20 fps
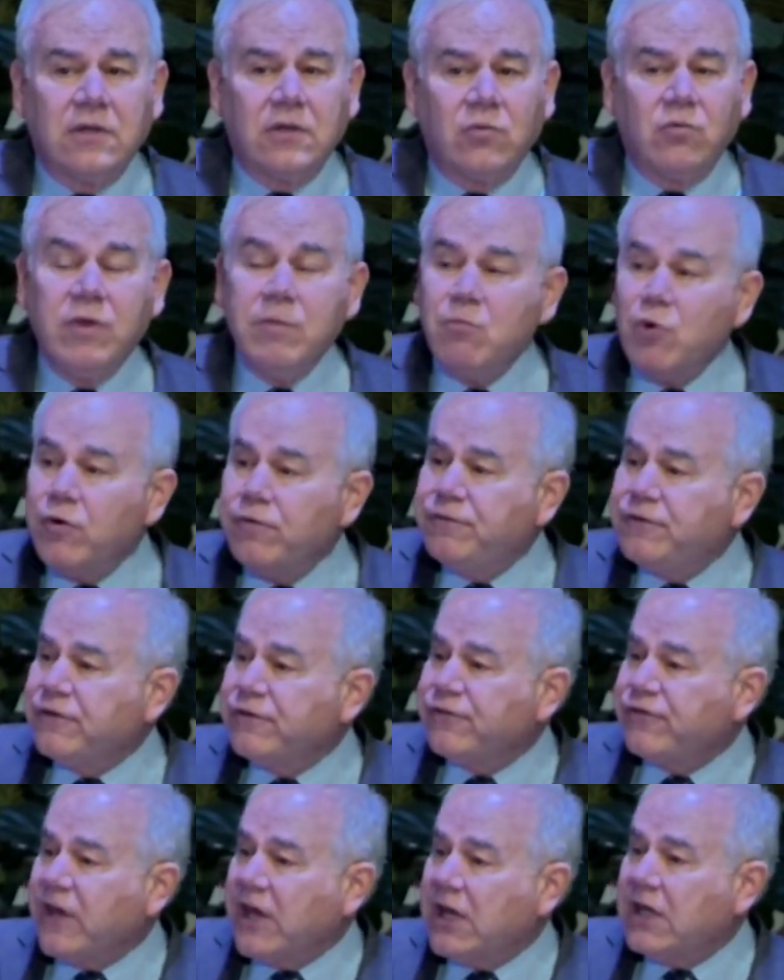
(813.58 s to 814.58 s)
We moved to
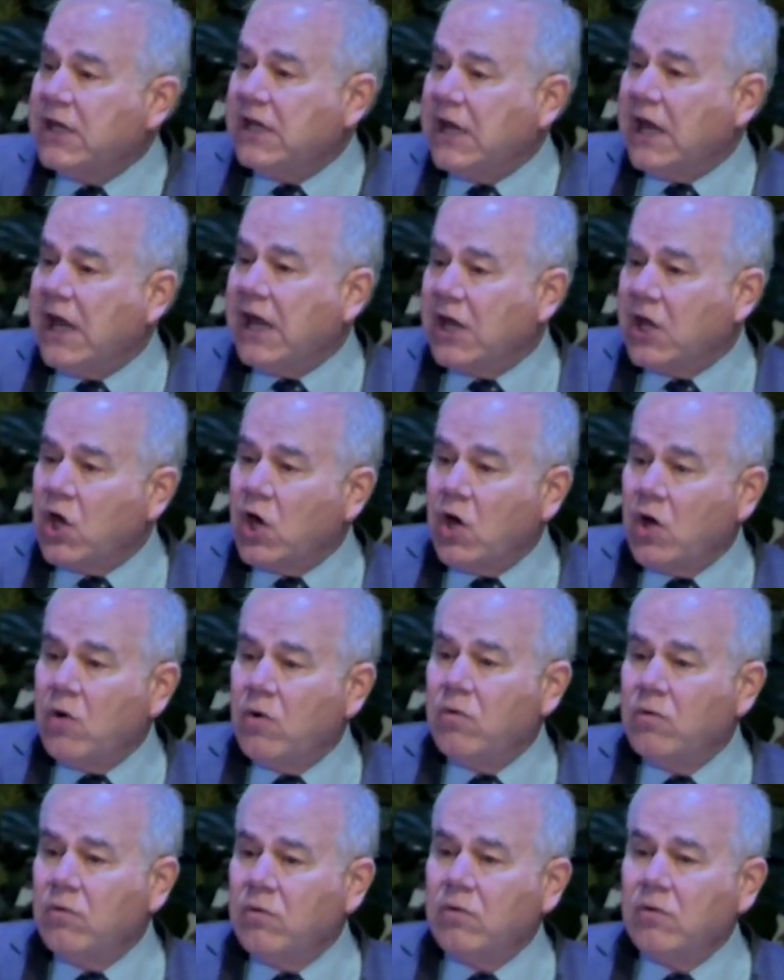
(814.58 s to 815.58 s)
San
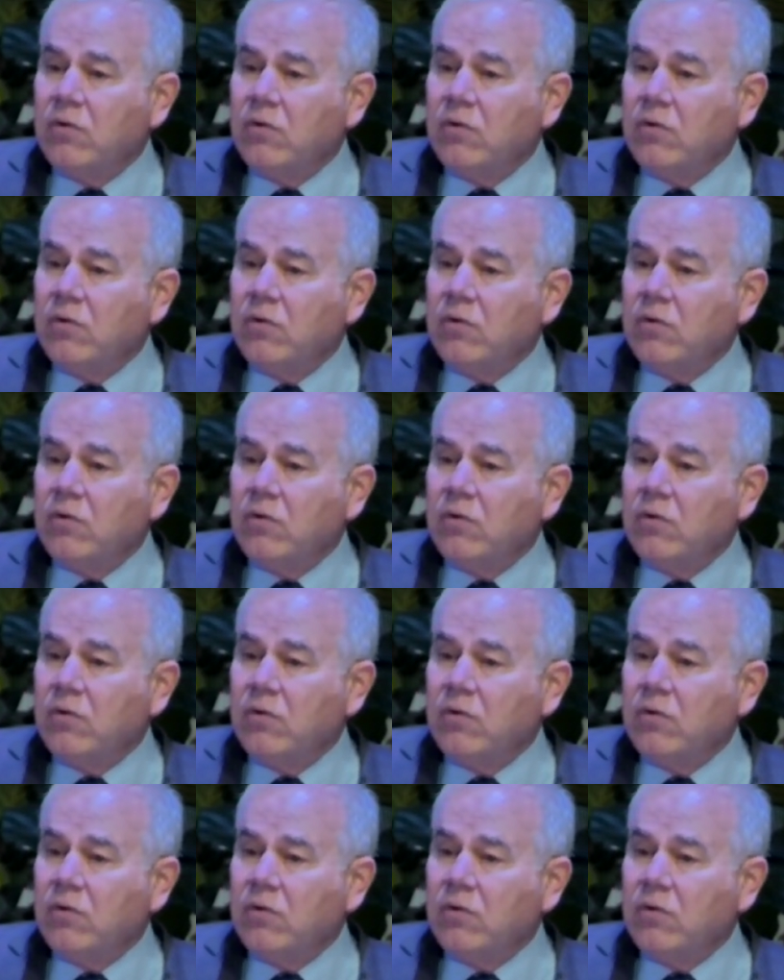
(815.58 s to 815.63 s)
Diego.